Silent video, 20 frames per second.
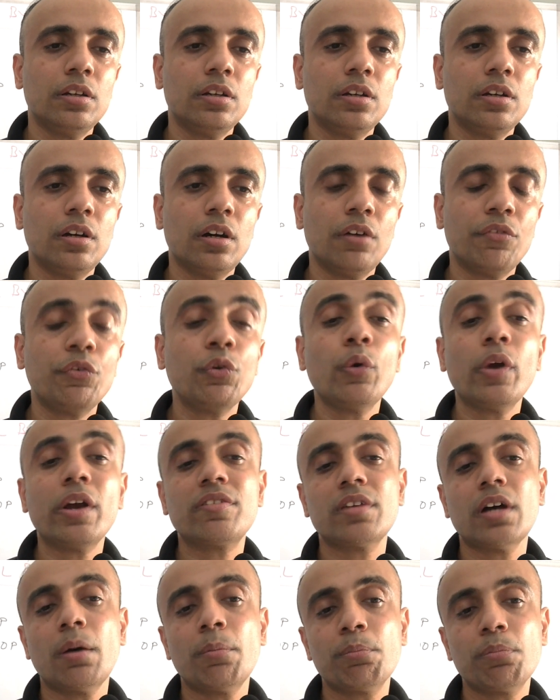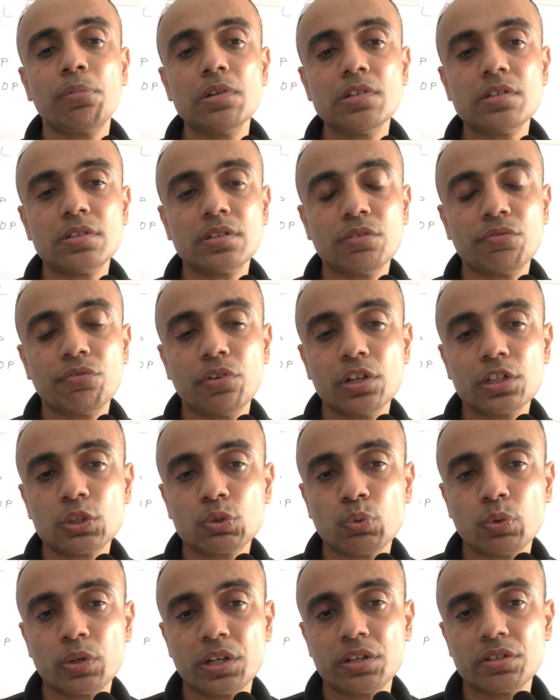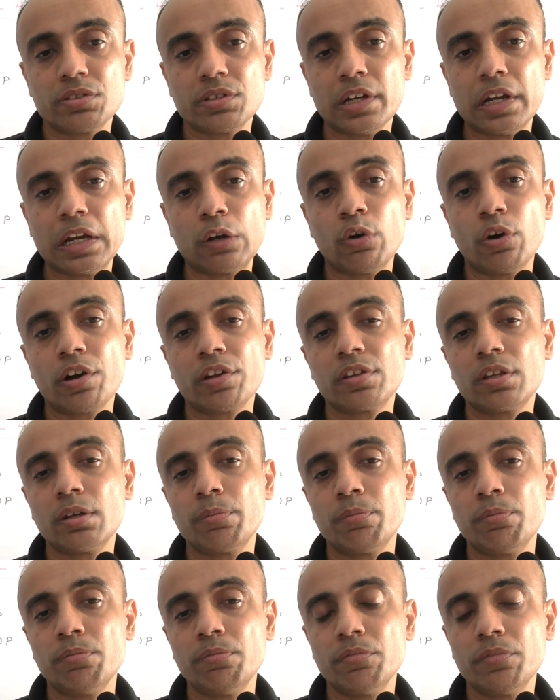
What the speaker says: A few examples. The first one is the algorithm